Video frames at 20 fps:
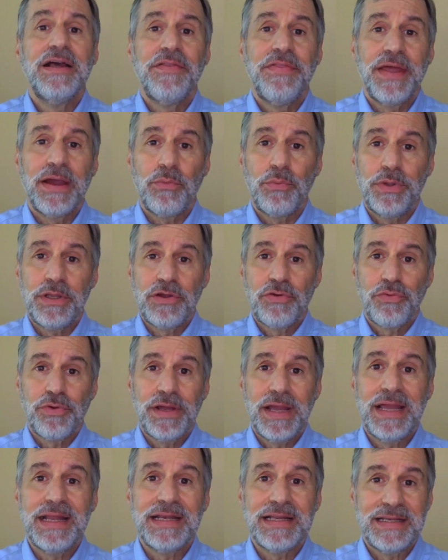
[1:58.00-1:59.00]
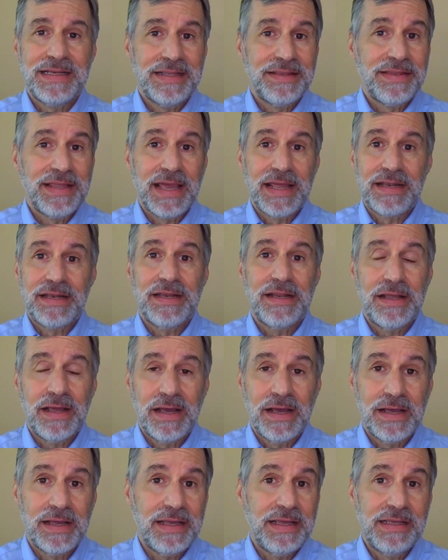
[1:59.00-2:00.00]
that we created in that
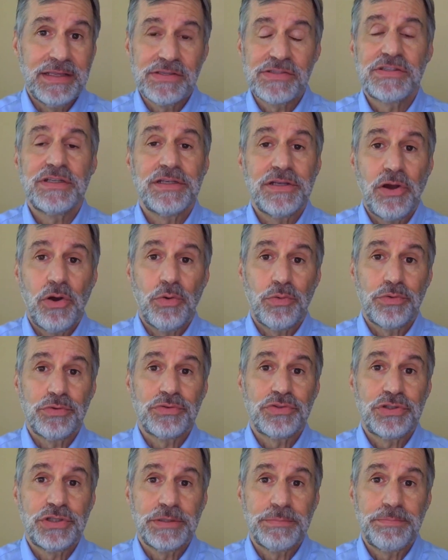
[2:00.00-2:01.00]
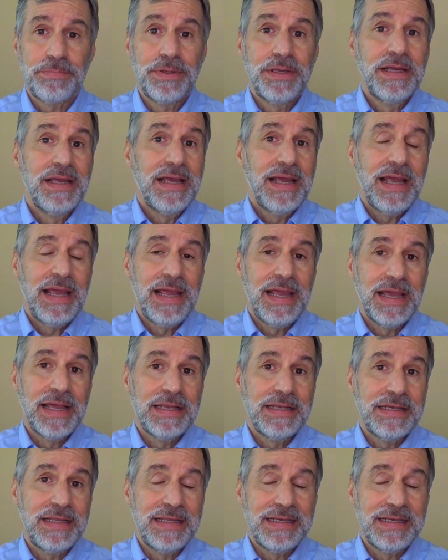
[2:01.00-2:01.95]
instant ownership and